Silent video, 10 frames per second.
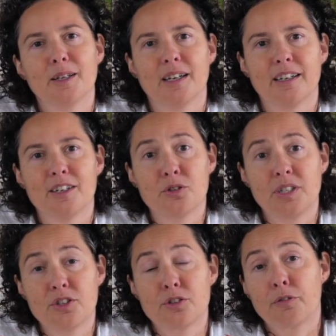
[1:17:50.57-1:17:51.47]
So
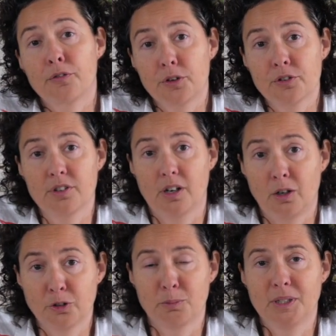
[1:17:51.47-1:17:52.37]
this is the first
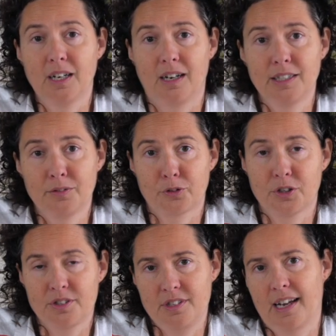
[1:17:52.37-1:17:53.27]
ultimate guide for
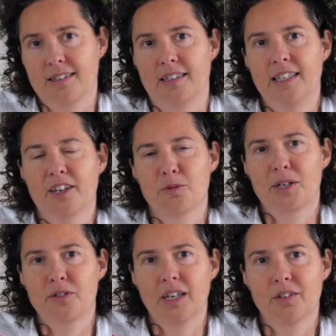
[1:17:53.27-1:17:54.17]
CX and EX
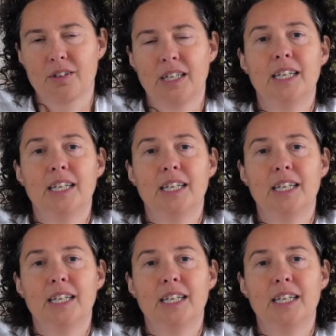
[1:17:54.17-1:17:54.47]
metrics.